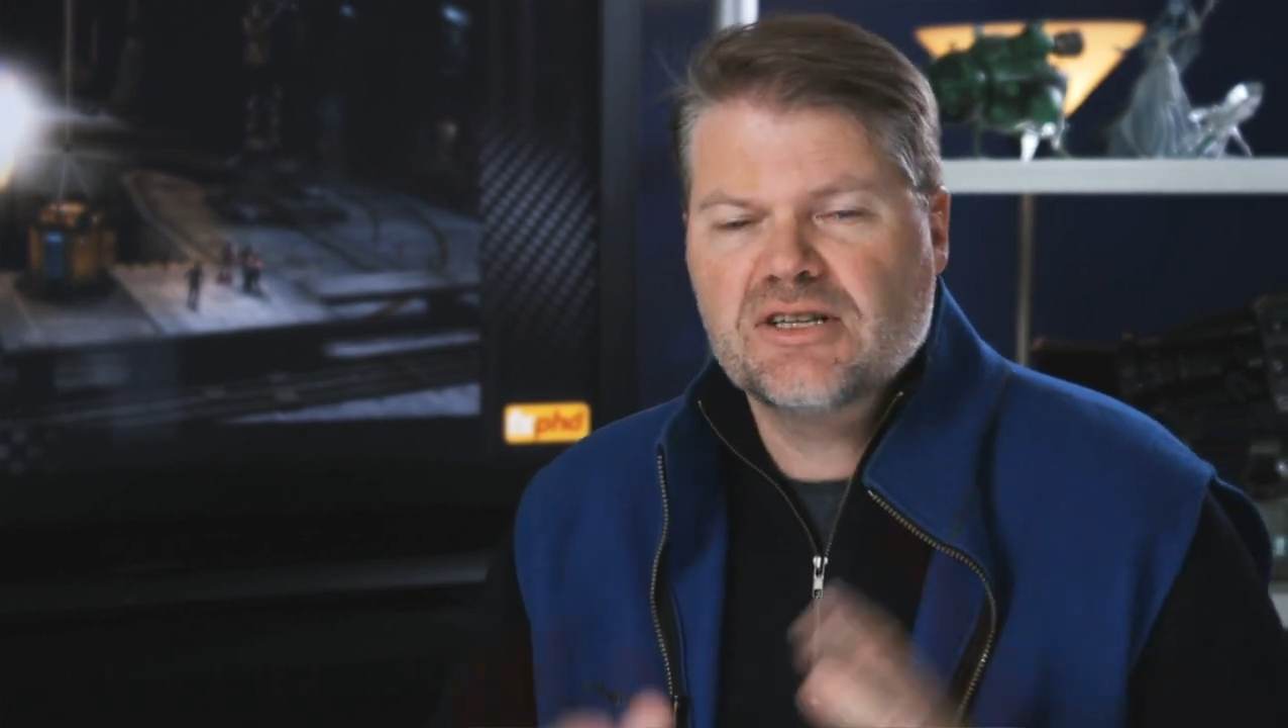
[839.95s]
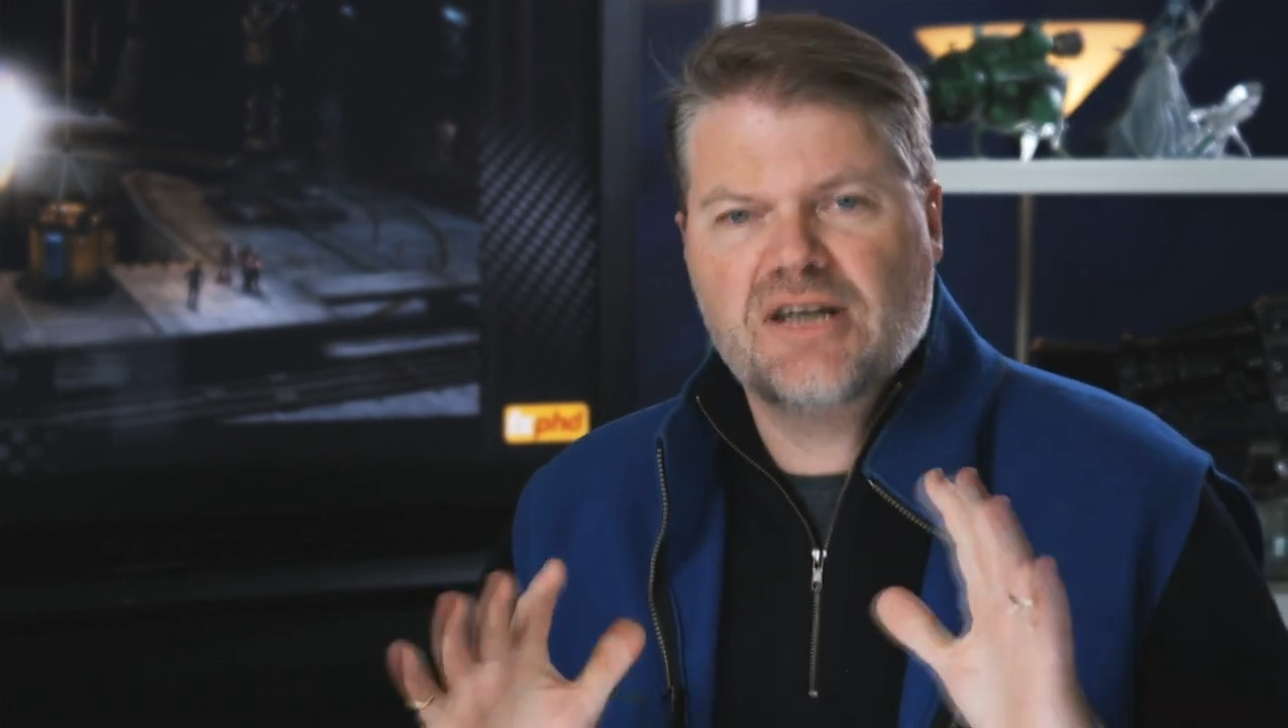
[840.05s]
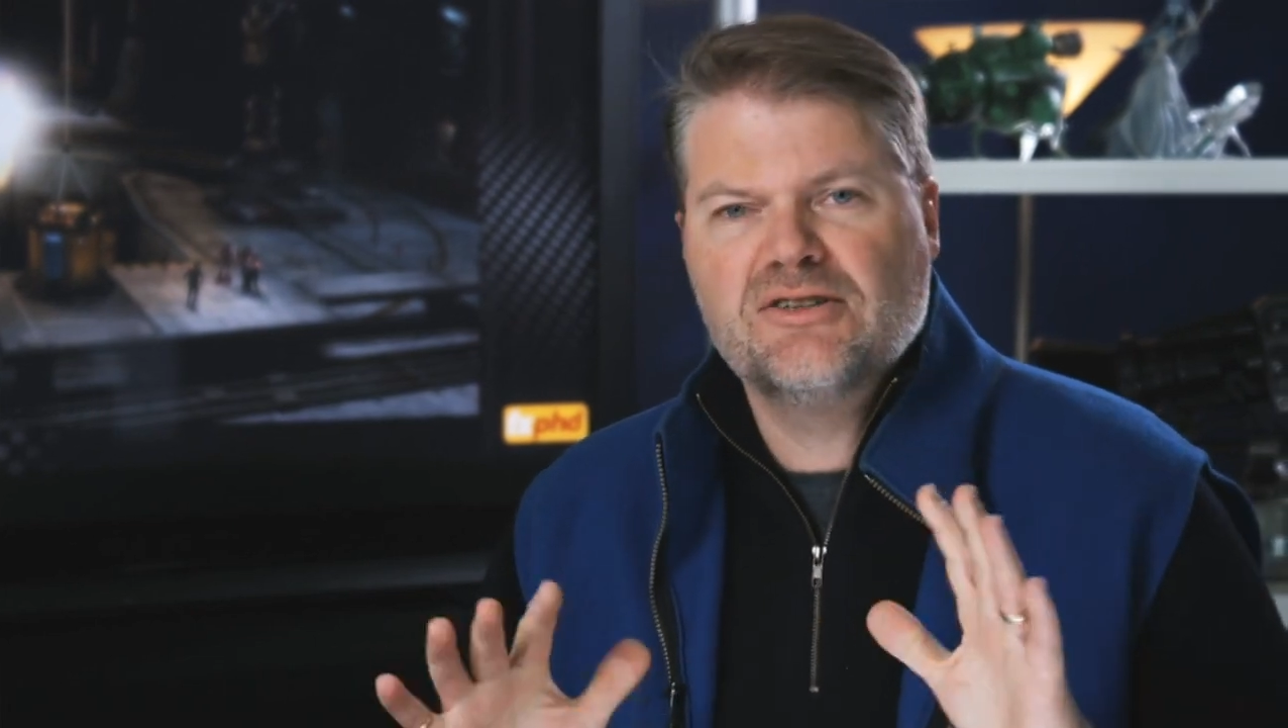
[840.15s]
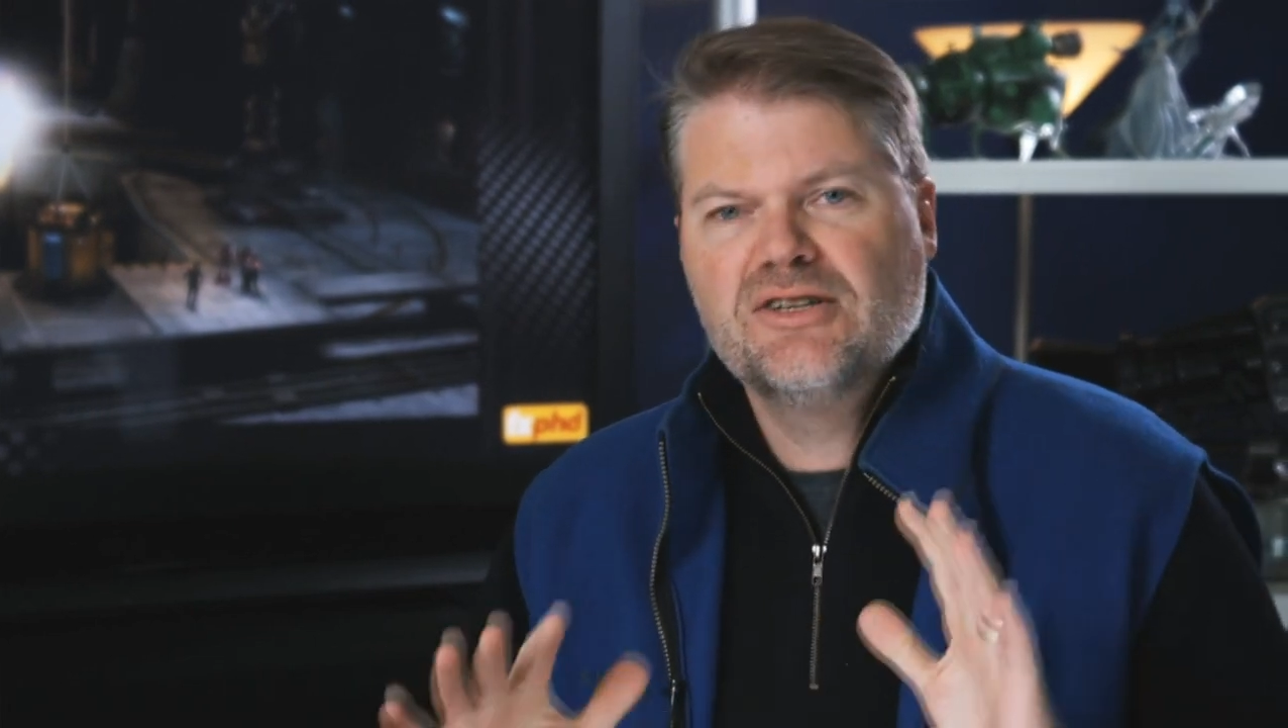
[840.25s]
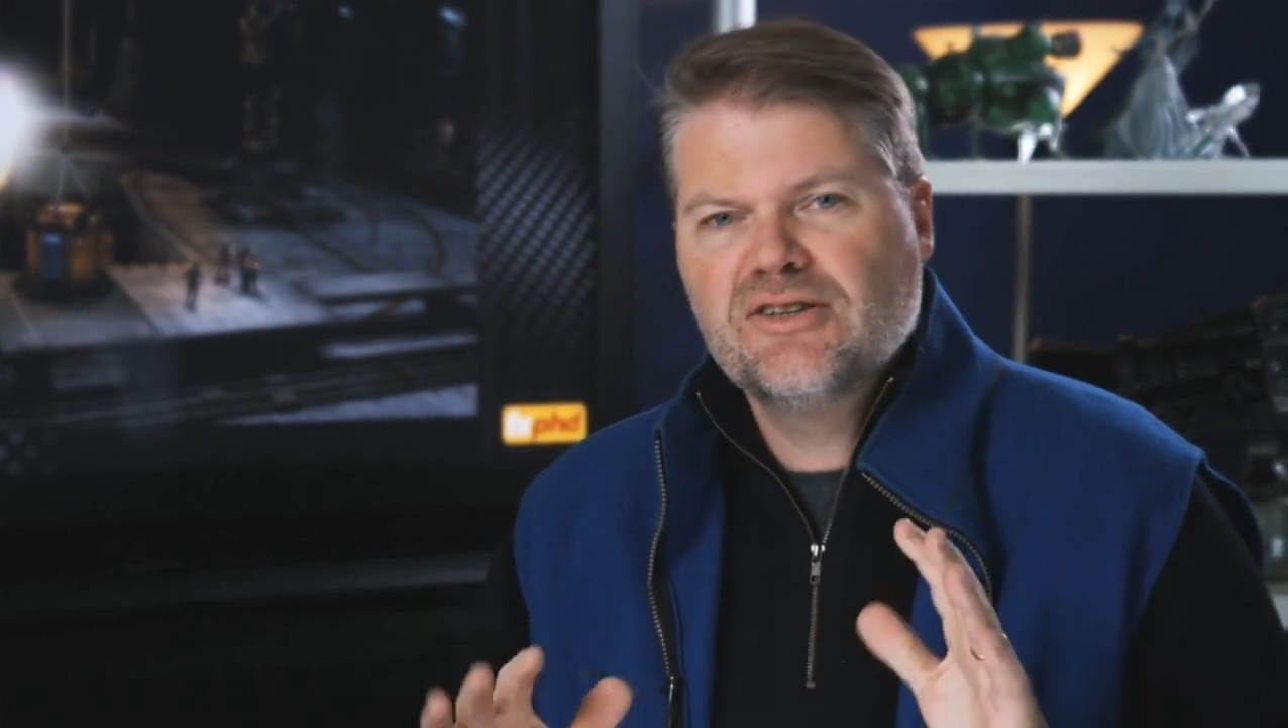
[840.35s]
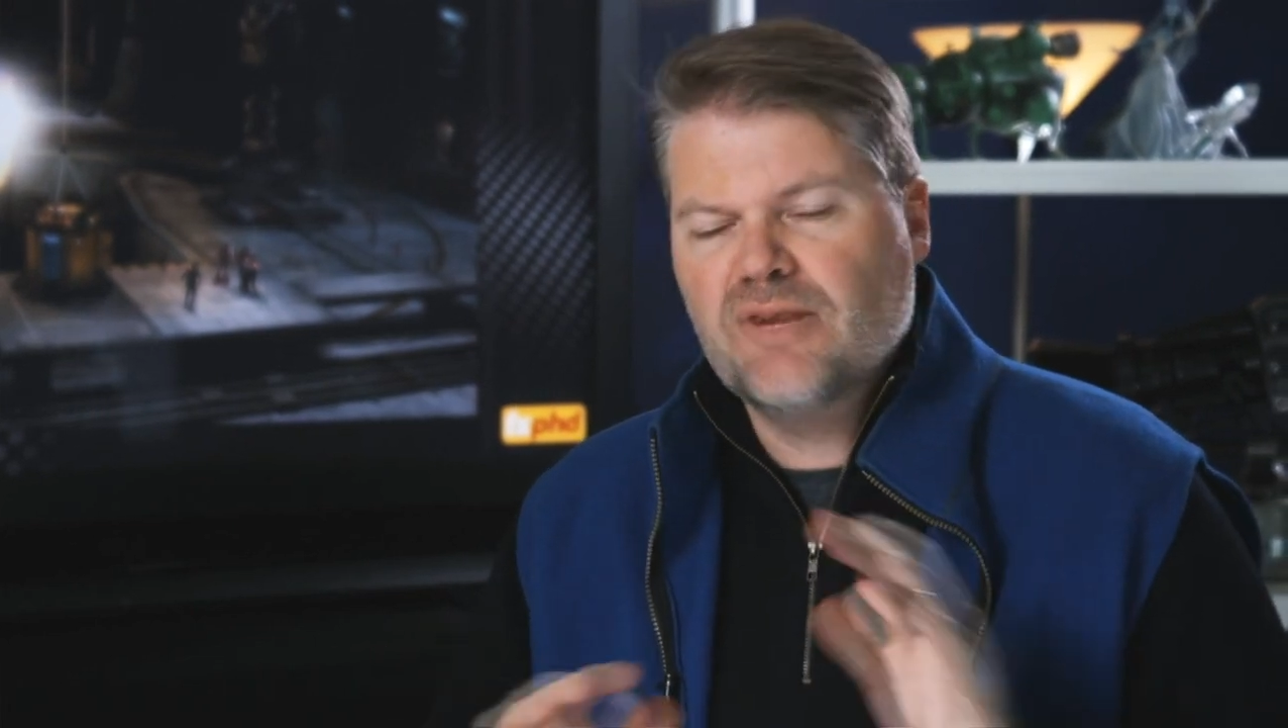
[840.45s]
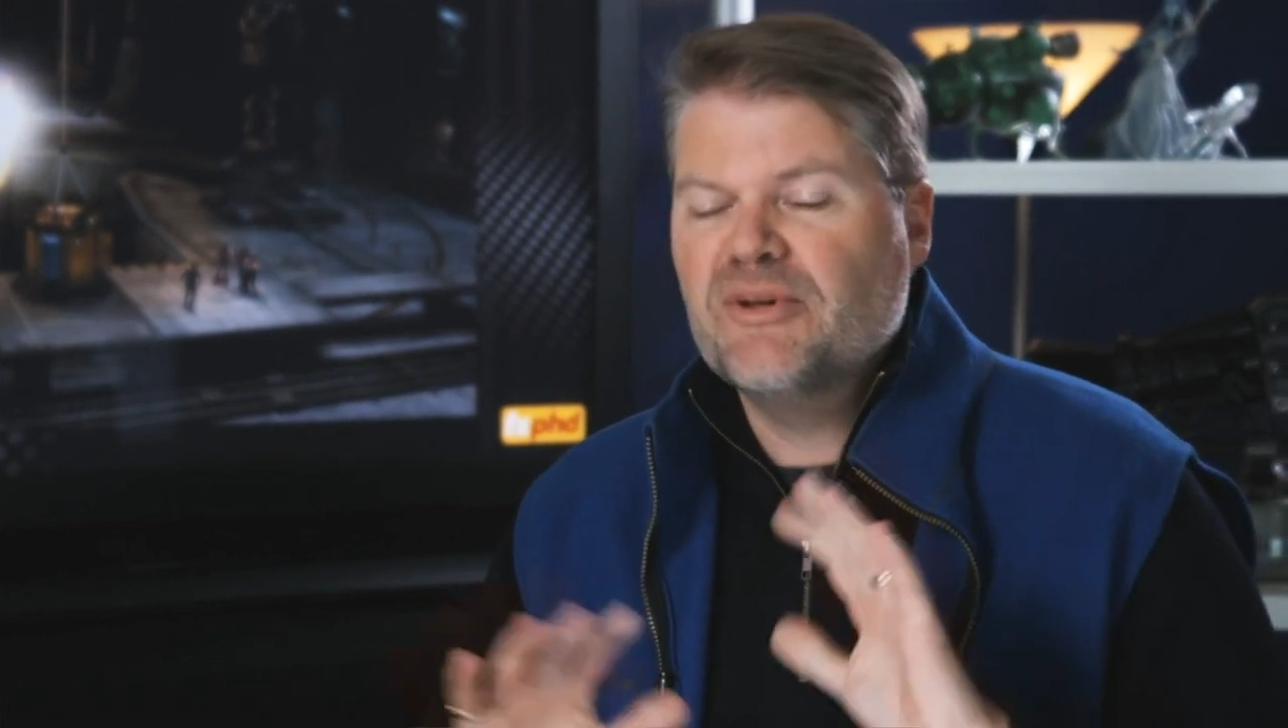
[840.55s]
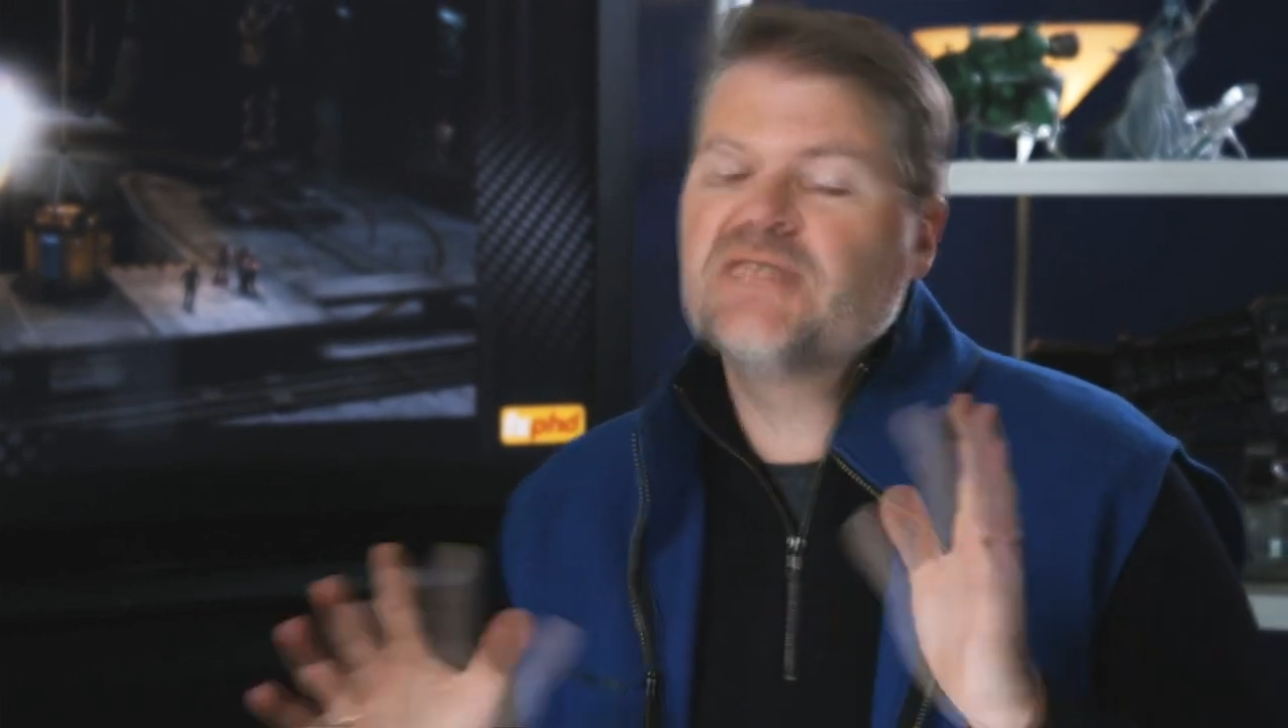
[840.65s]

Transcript: Now, they're not meant